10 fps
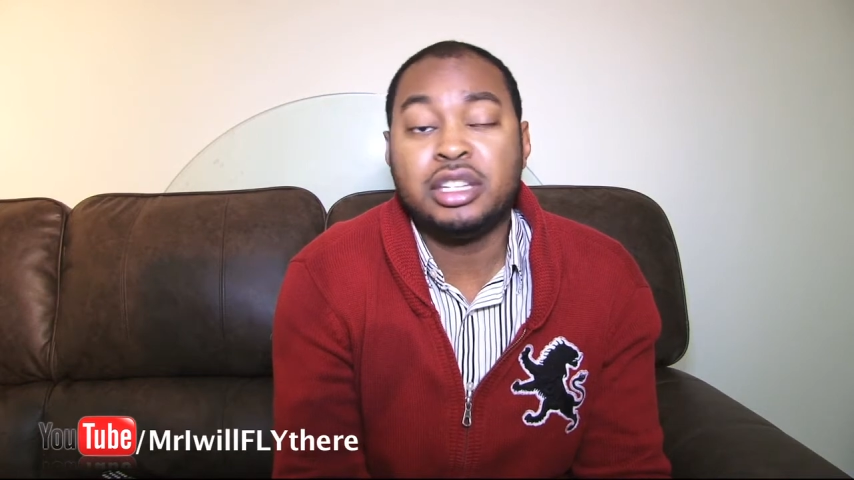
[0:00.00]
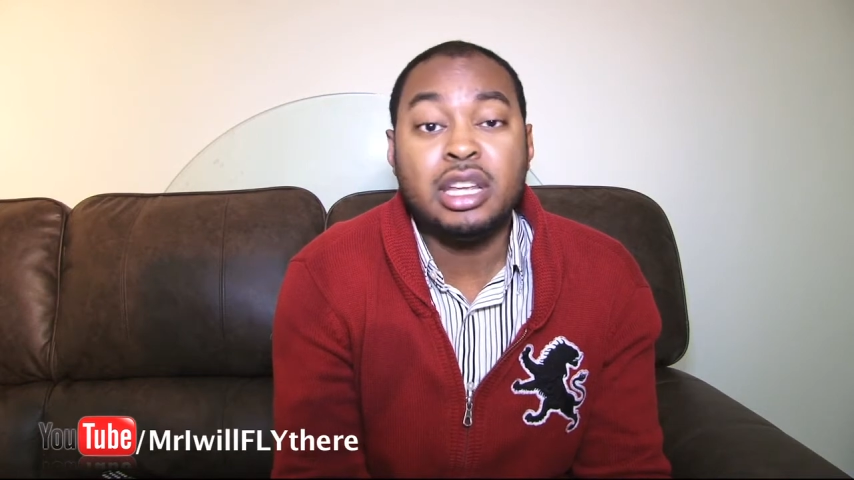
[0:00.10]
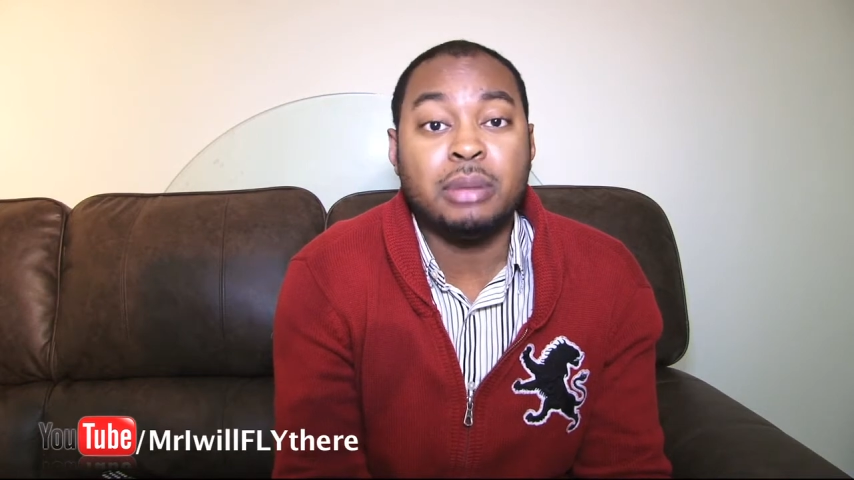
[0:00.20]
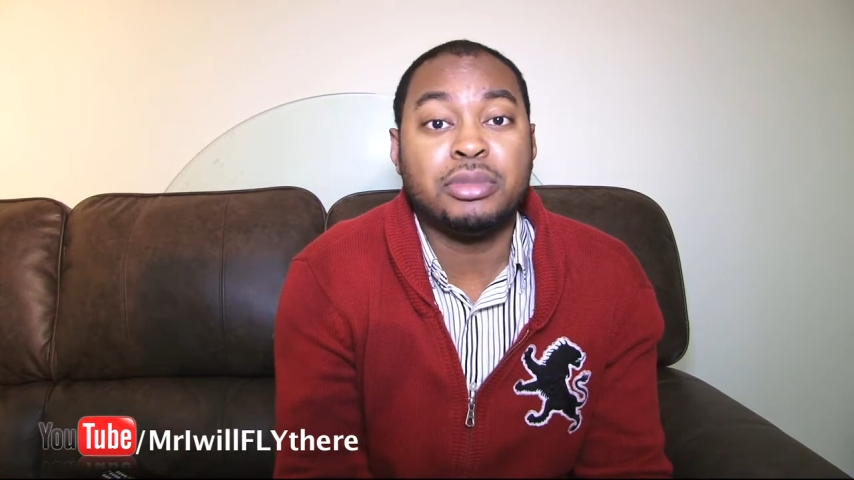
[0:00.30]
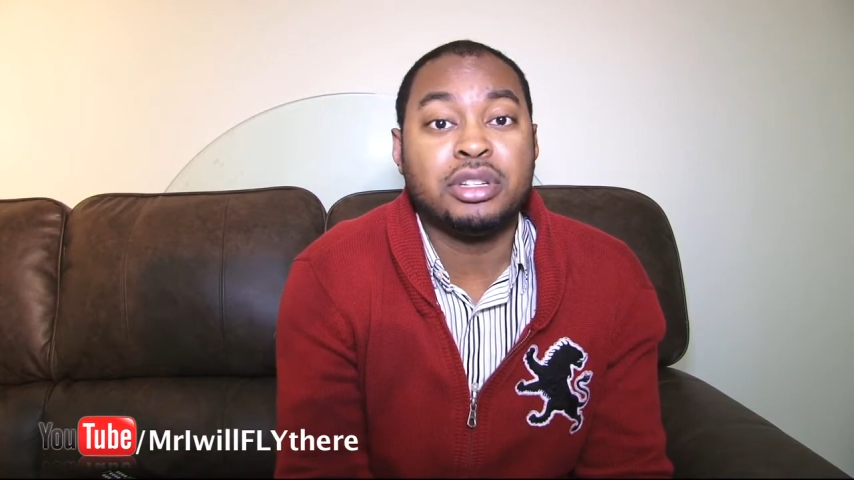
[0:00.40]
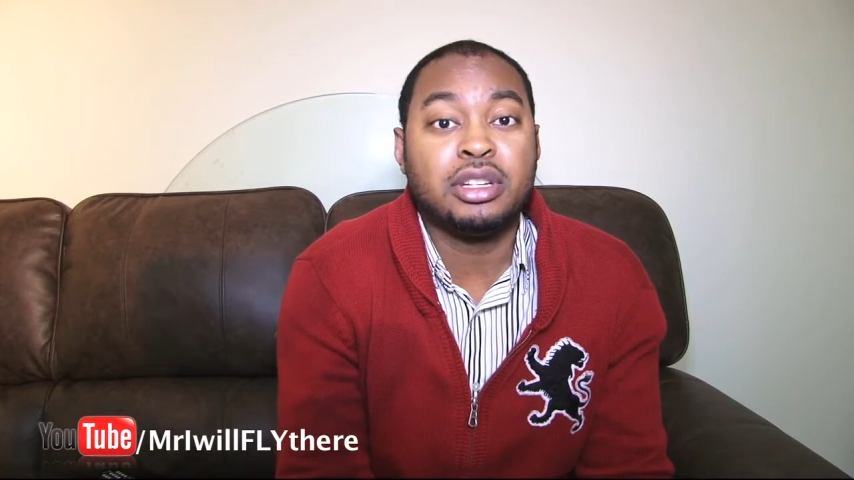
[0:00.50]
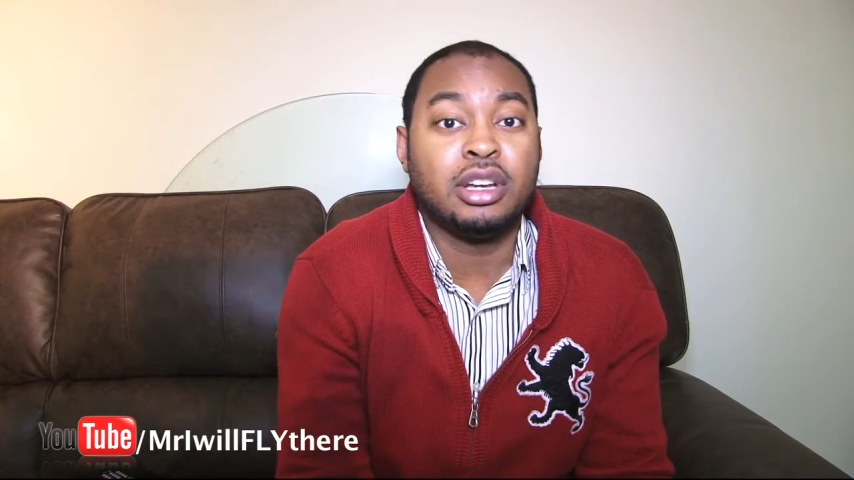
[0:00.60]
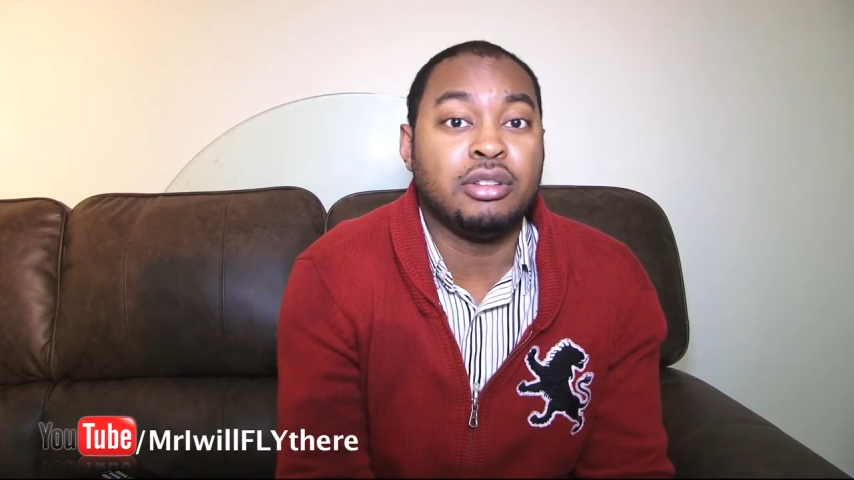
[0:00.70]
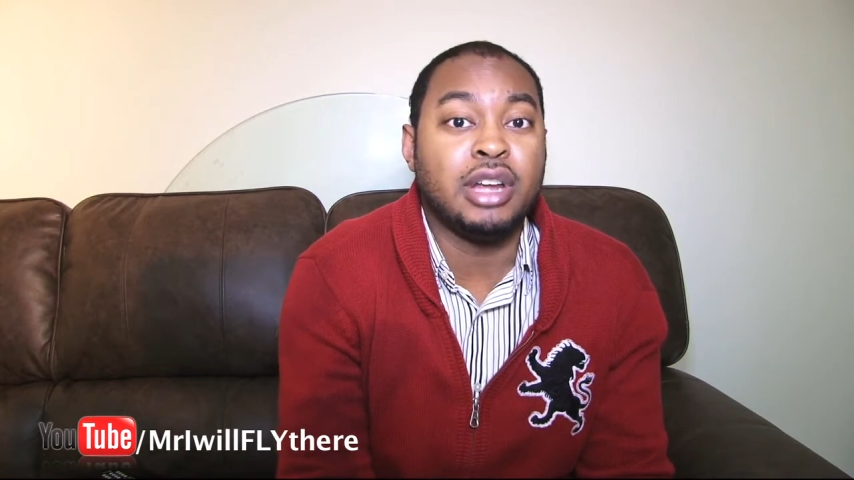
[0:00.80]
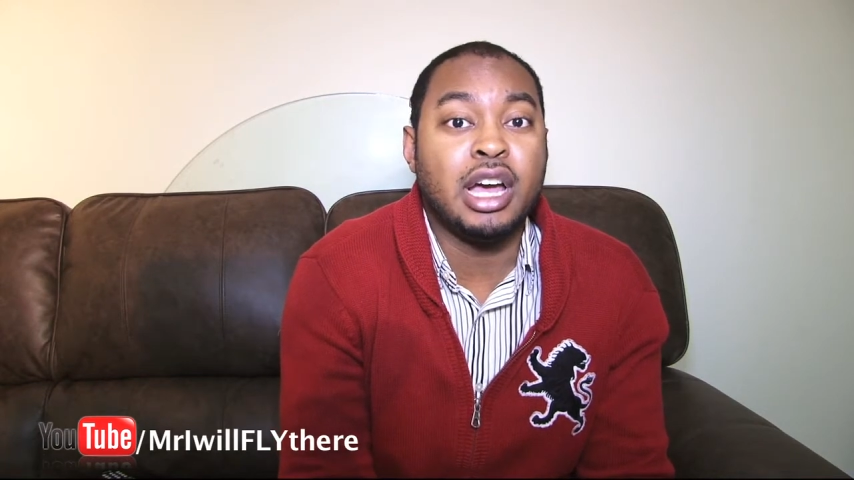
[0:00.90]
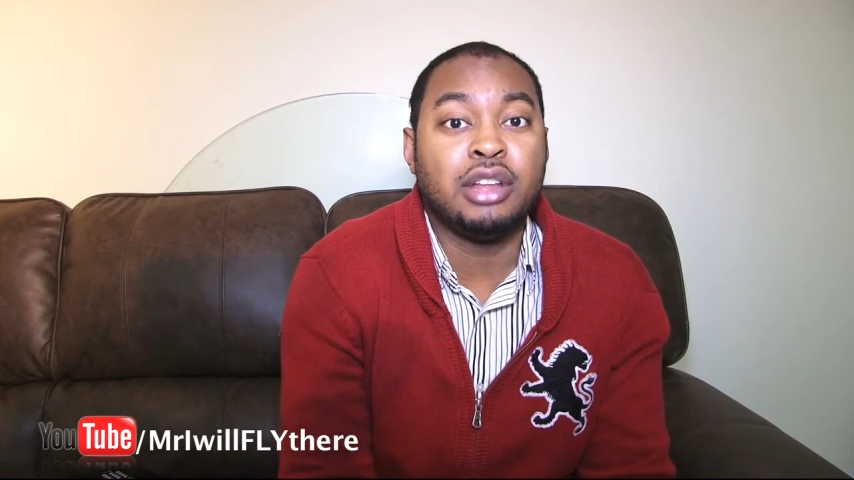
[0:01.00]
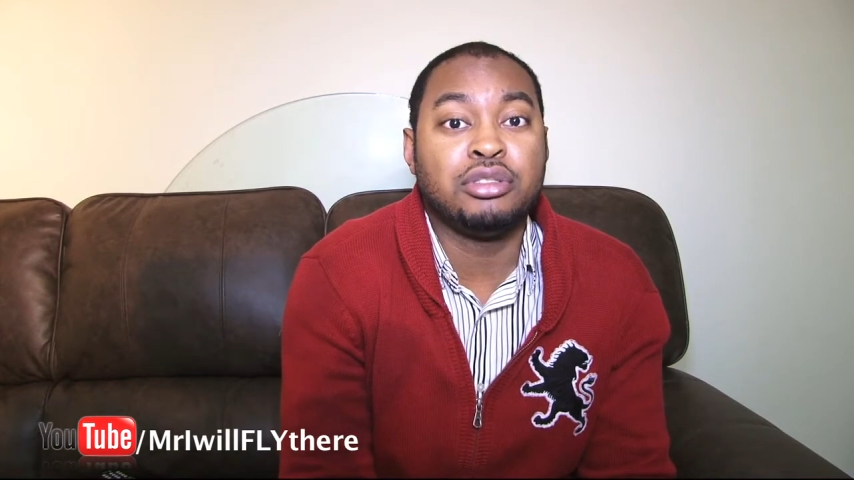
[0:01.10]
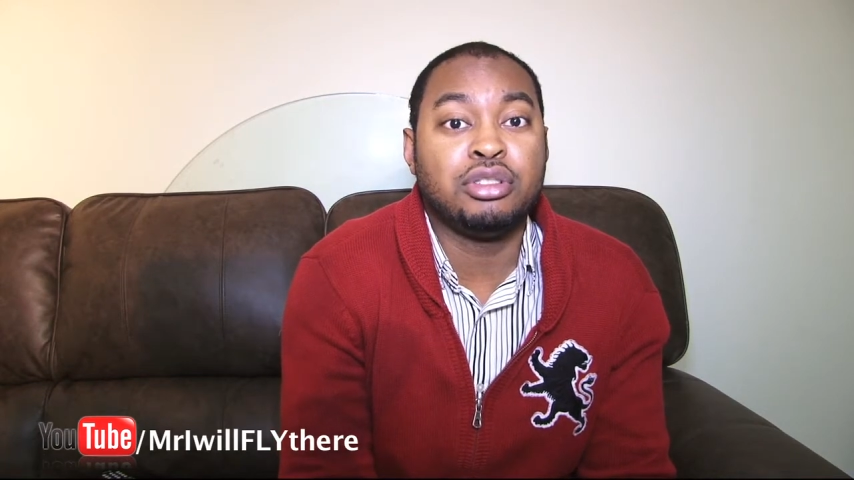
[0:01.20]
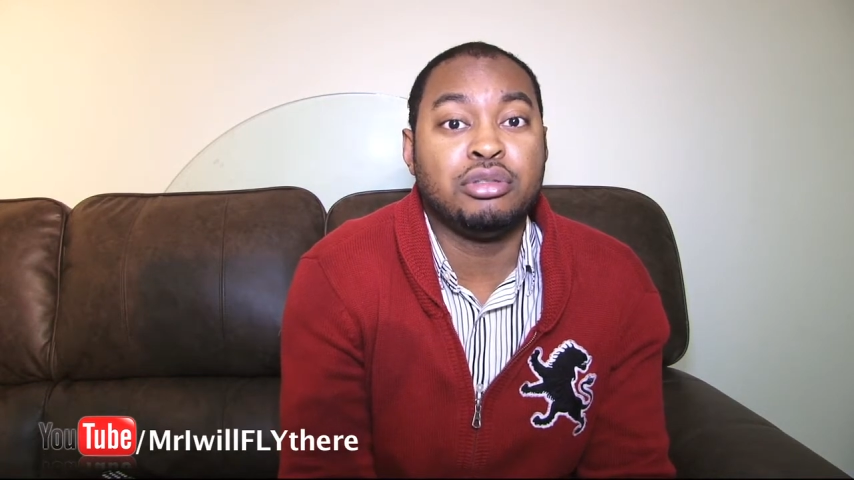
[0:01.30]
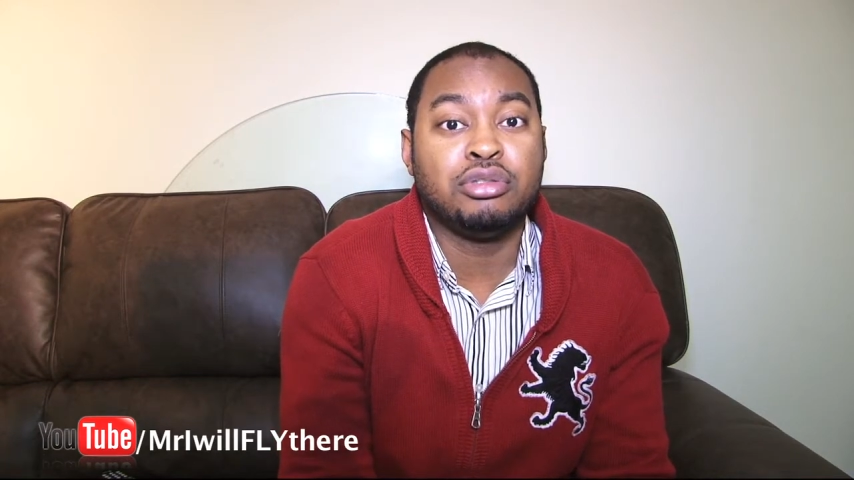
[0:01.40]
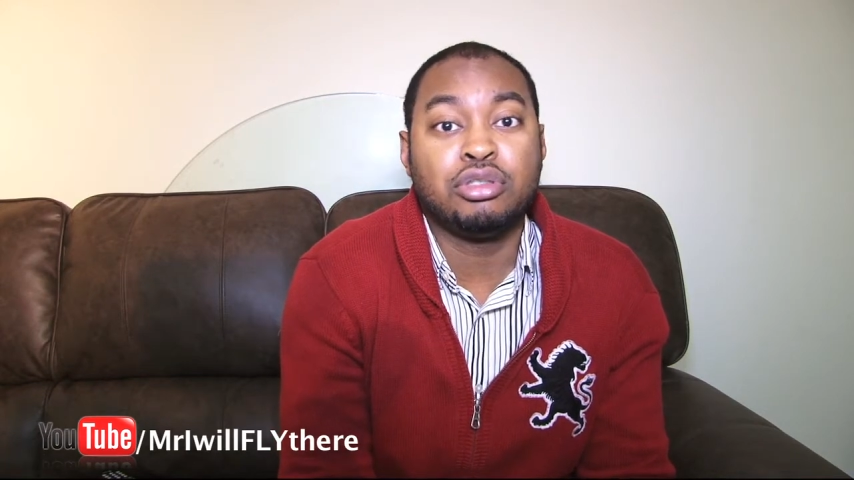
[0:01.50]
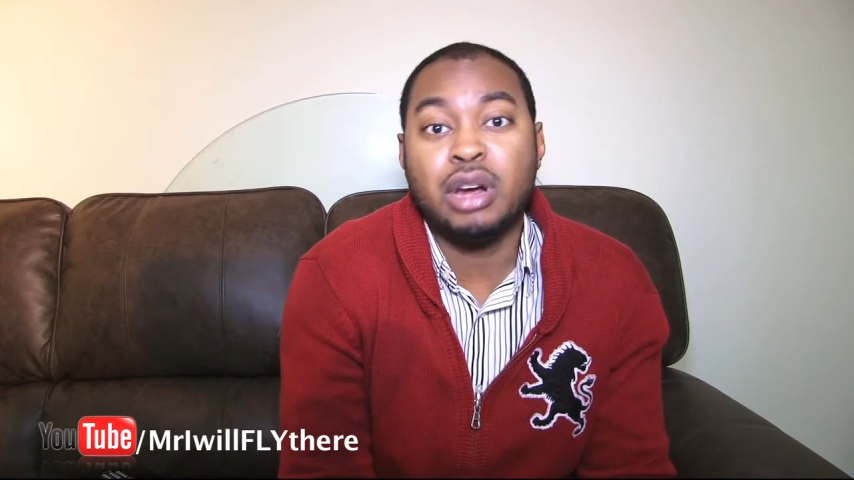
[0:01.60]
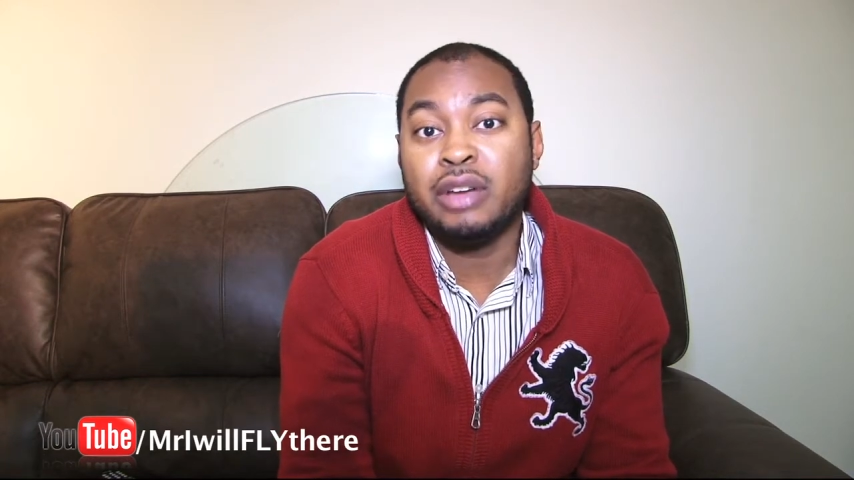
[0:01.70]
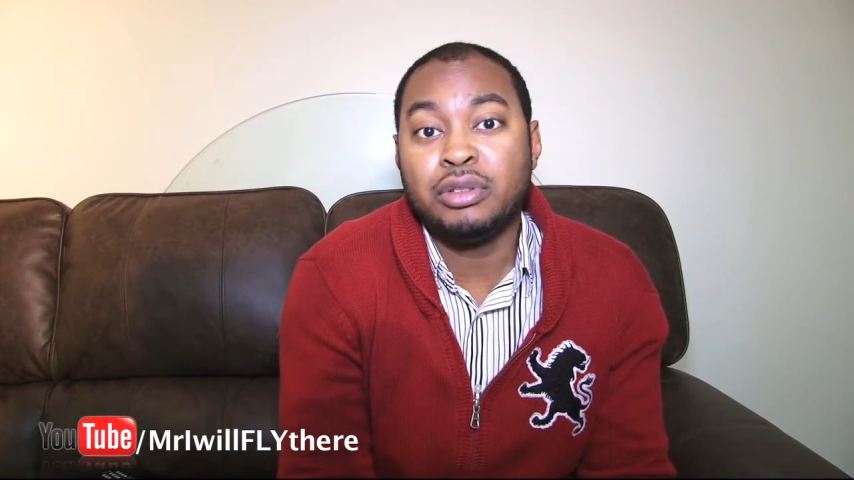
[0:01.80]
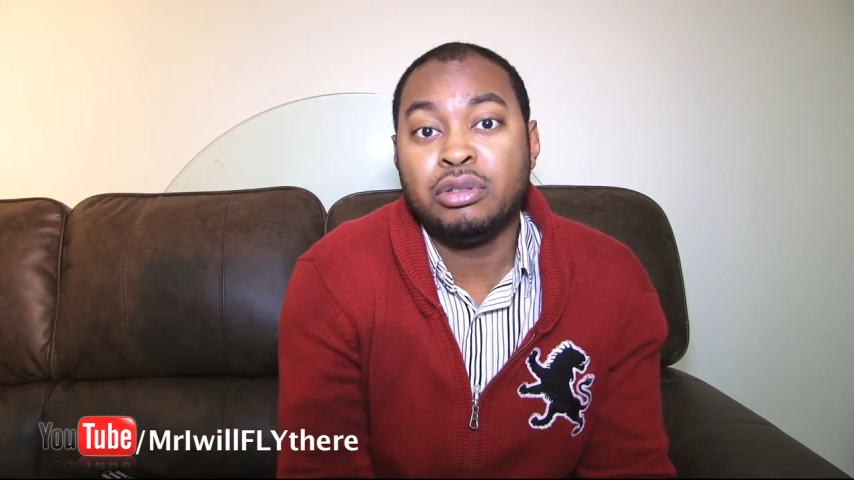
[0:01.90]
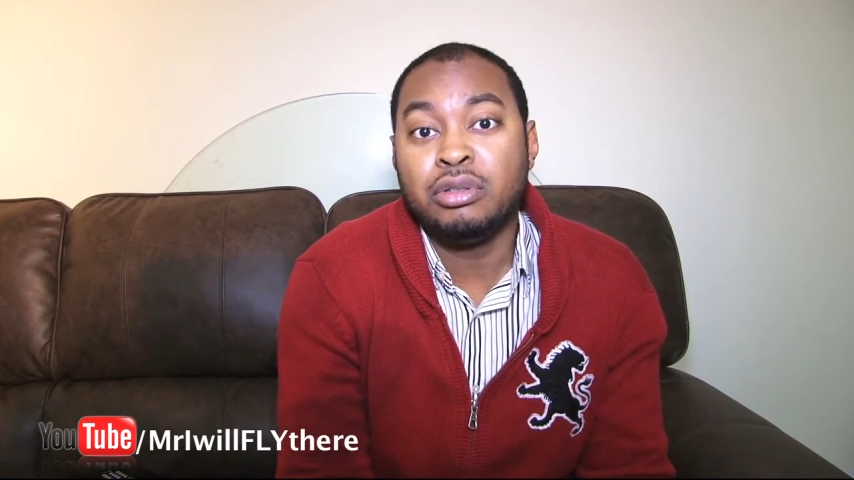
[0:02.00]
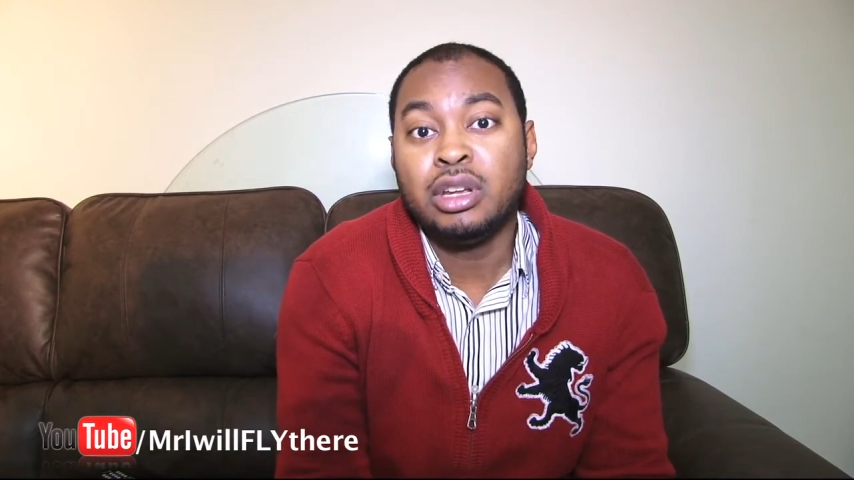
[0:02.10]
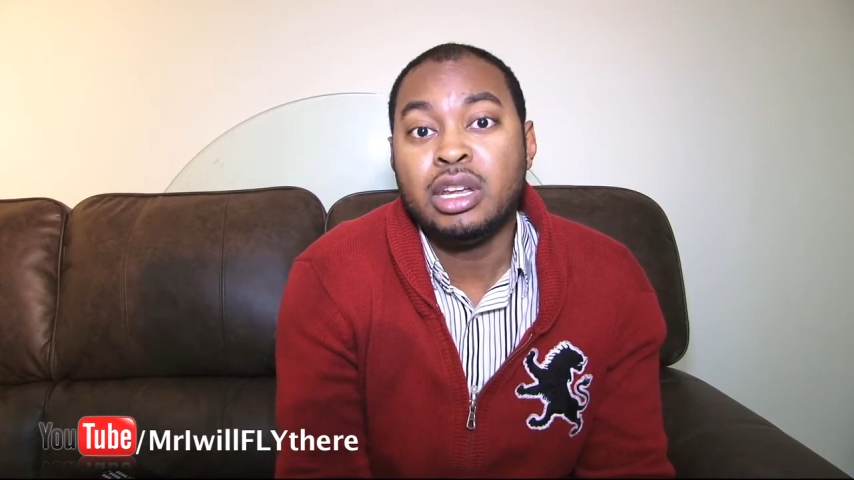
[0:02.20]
tips on how to travel